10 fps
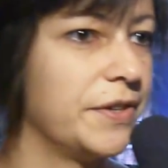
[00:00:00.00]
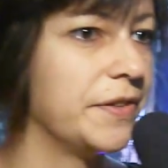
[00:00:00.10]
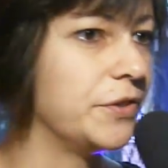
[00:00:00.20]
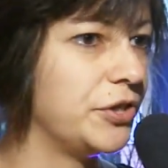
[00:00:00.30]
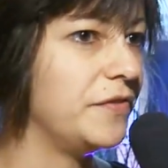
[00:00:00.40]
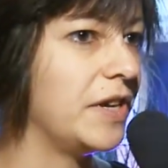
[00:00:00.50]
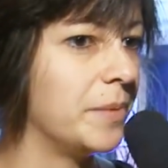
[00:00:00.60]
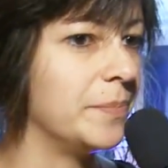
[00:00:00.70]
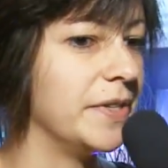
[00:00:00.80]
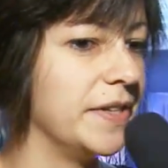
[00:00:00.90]
on the
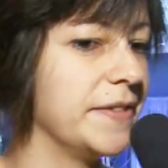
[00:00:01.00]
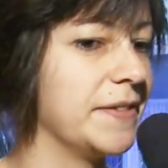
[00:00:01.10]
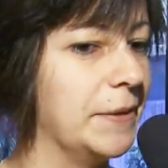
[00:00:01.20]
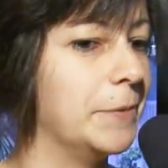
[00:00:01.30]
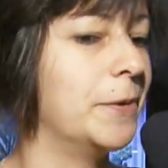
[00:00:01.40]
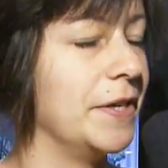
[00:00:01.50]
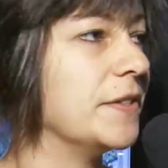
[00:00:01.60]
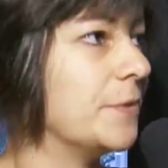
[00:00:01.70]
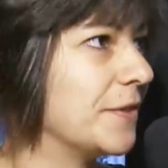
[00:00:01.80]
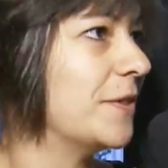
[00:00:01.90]
JVM is uh, why it's
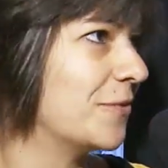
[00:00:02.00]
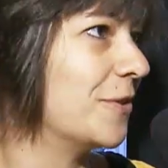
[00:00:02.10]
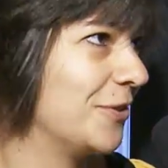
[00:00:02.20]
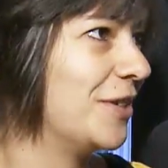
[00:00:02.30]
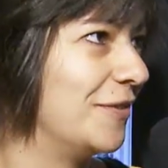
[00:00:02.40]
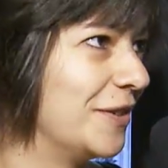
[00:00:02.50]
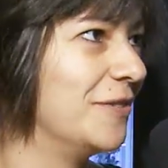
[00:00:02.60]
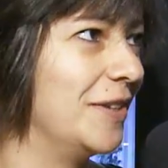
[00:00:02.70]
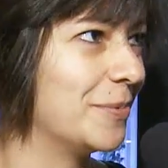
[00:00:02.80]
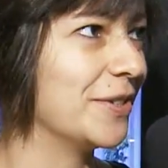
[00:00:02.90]
interesting for Java
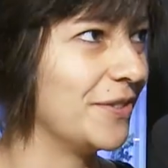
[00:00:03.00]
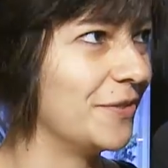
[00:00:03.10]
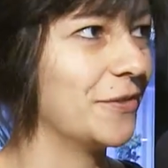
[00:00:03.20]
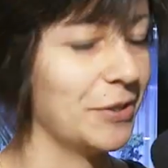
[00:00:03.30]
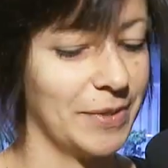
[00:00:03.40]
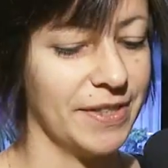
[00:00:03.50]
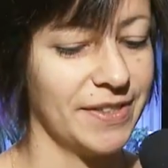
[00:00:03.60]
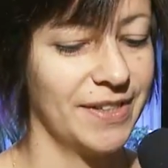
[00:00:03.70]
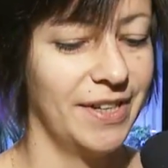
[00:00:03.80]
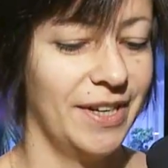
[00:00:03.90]
developers in the first place,